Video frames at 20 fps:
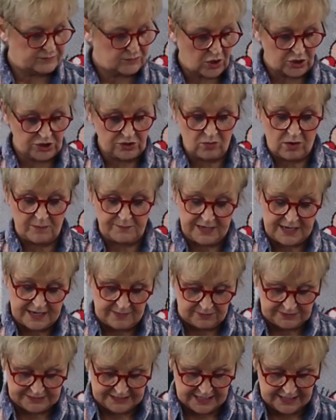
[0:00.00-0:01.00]
or you won't be
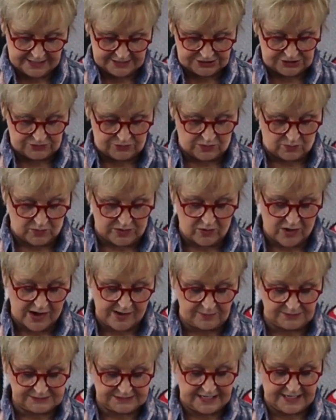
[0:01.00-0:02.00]
able to get to it. We were
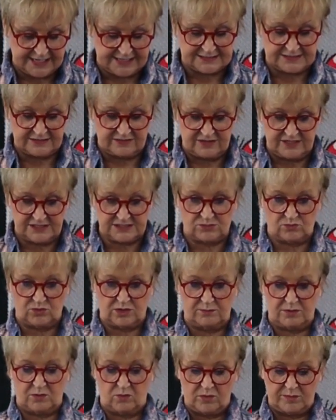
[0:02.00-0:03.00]
able to get to this
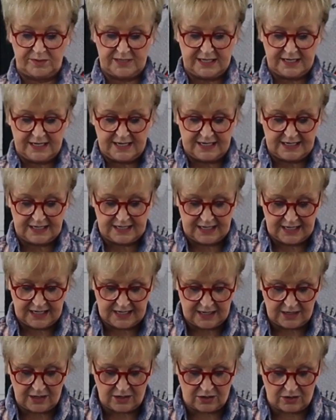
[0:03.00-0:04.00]
one, but when we get into
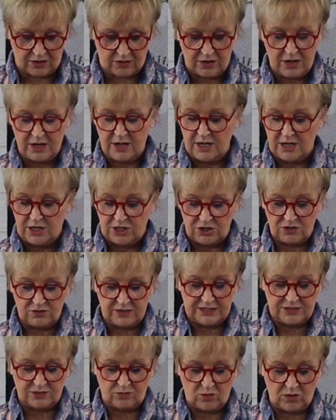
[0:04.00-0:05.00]
here, you
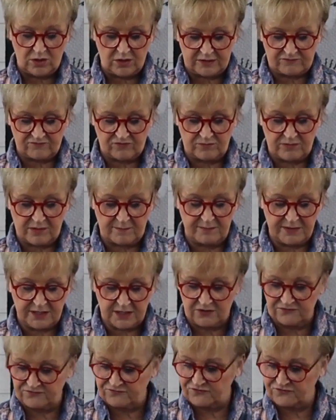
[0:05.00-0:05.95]
need to work from the middle